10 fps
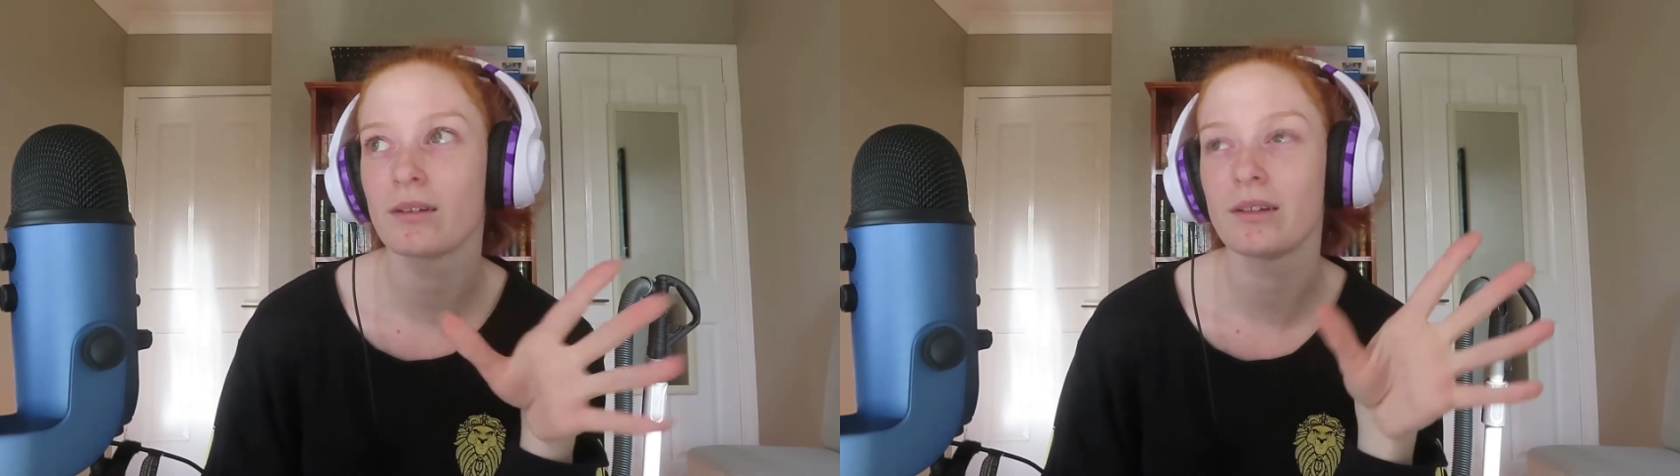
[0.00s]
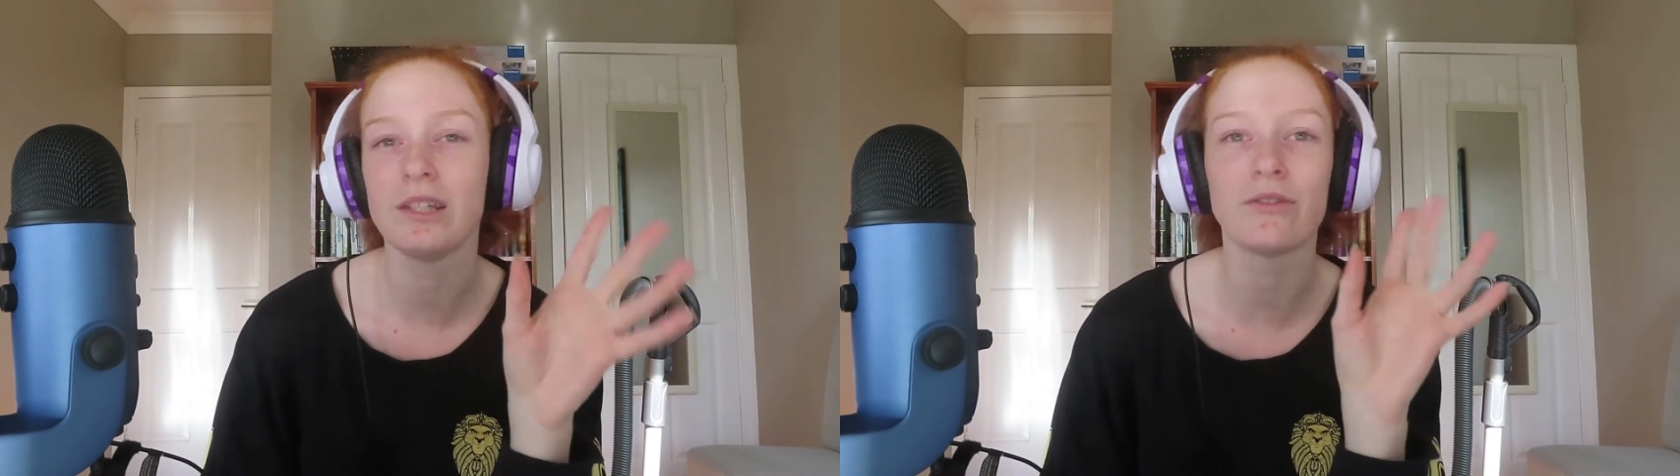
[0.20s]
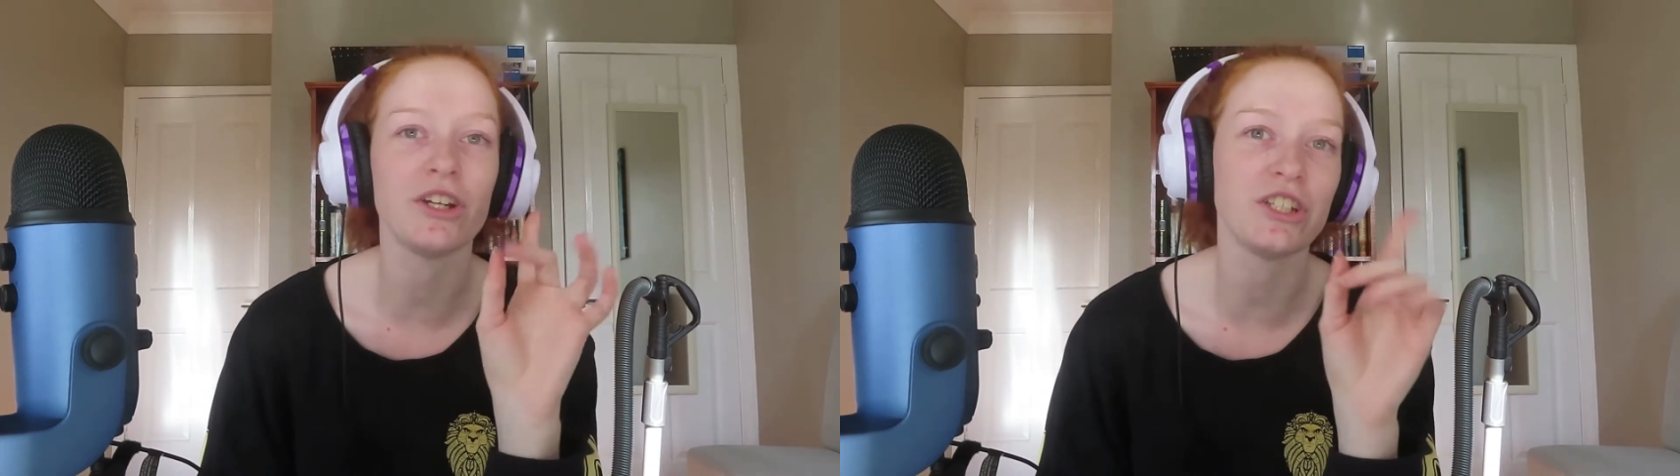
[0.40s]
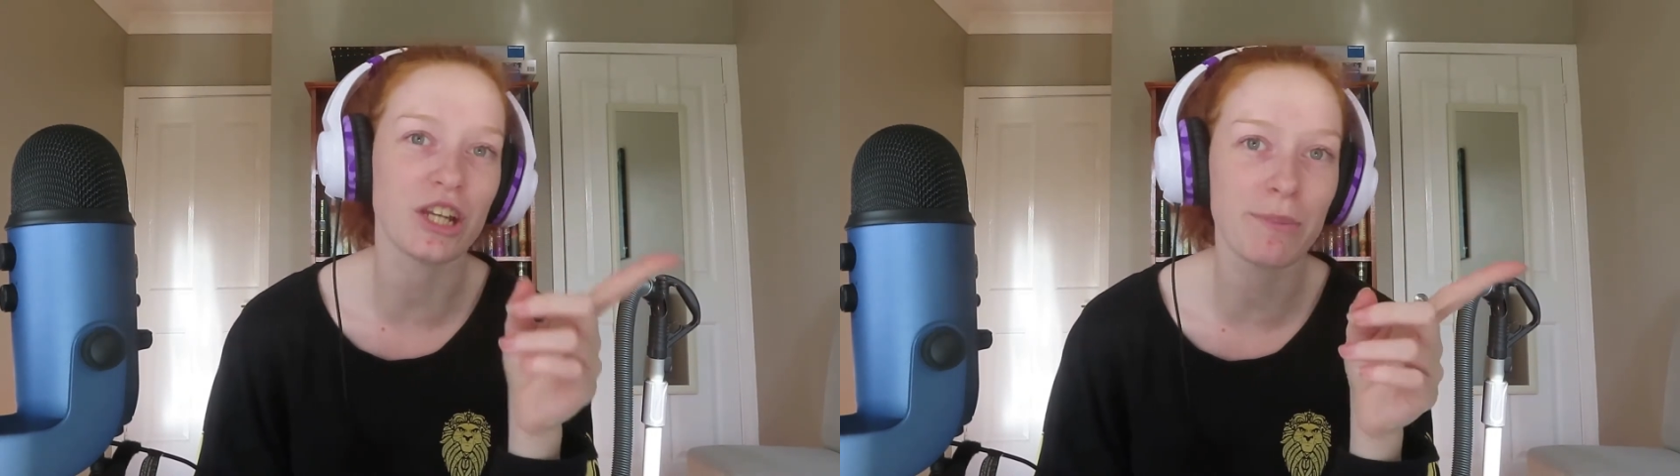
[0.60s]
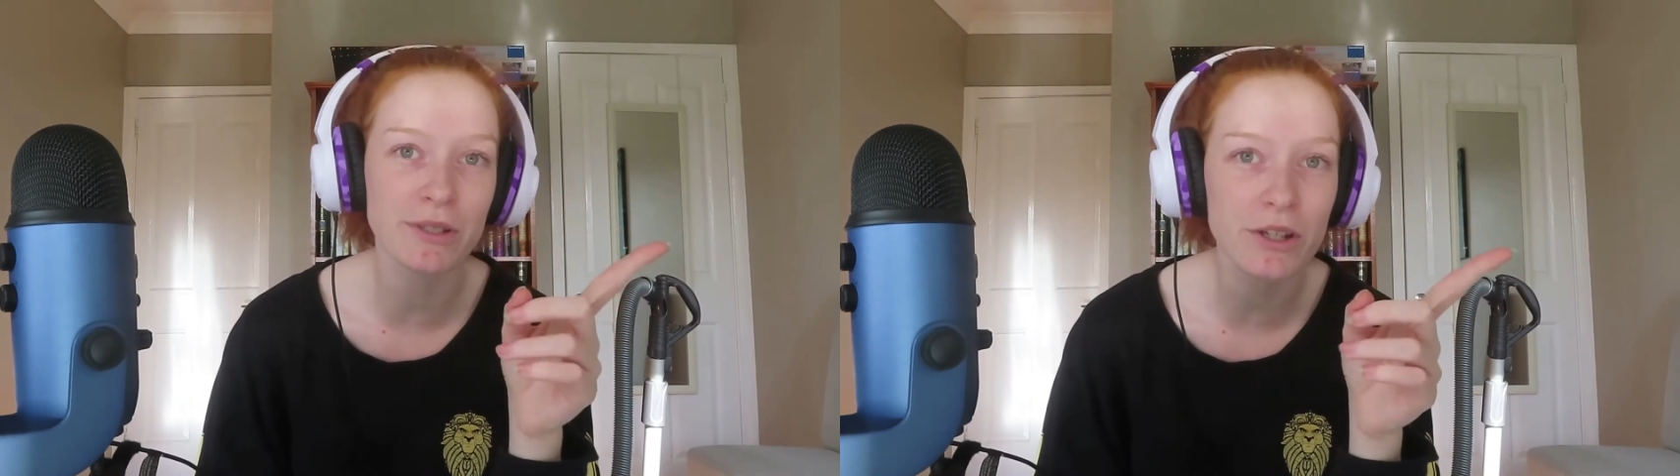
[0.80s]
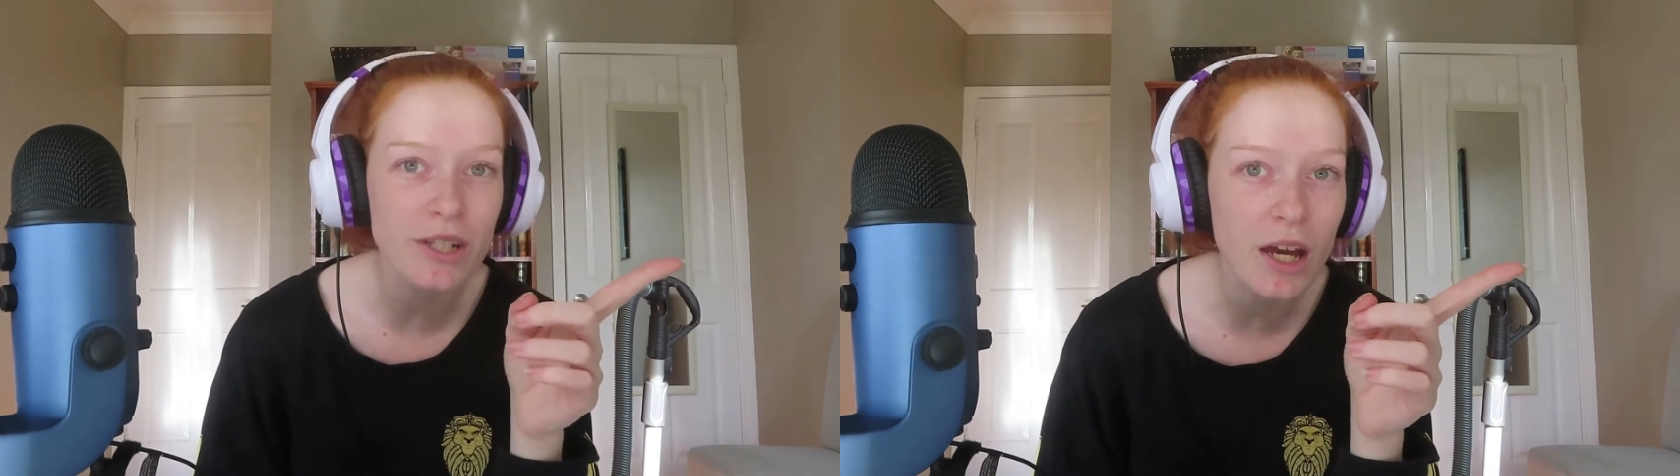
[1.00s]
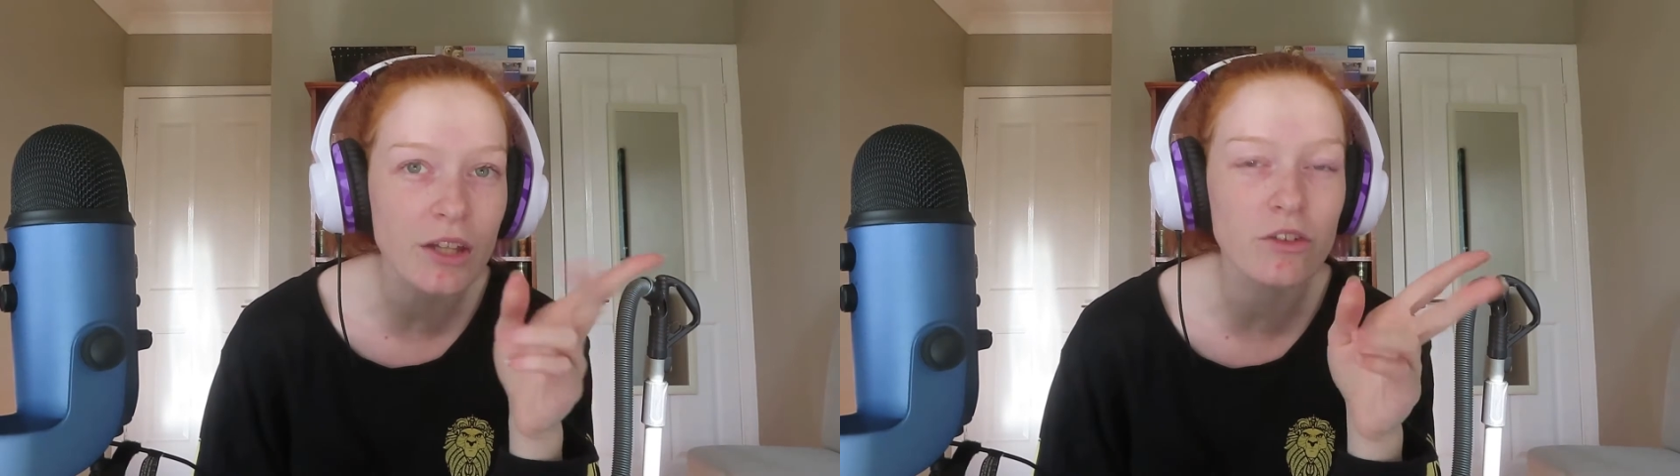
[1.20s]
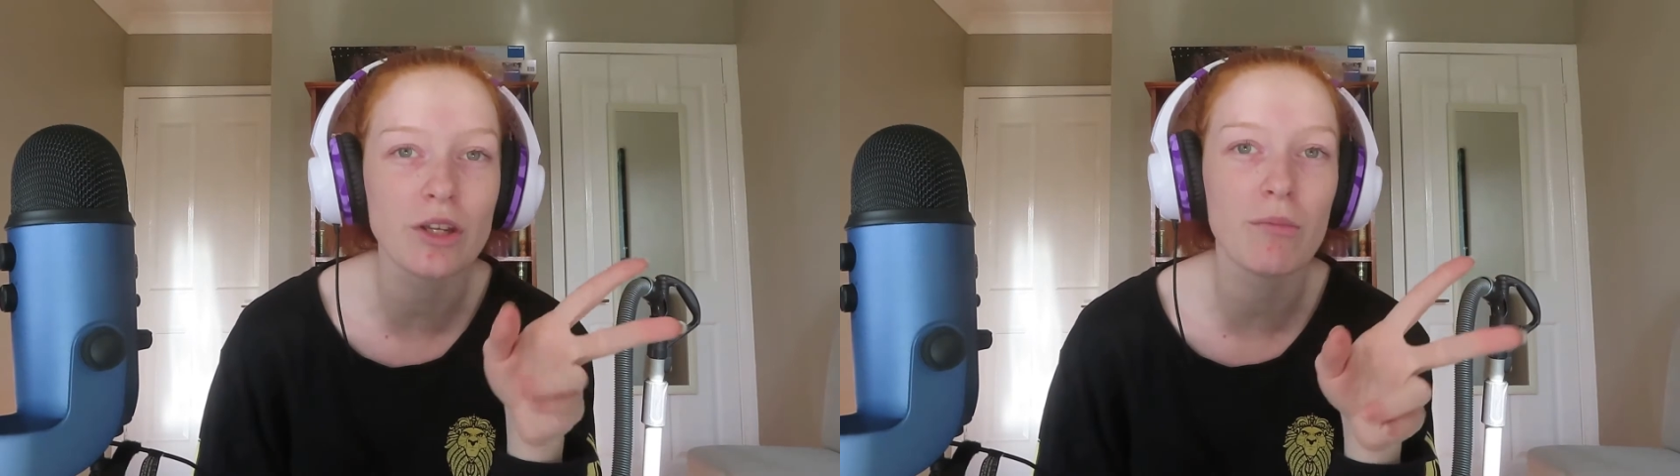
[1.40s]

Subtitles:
cheapest hotel, you've got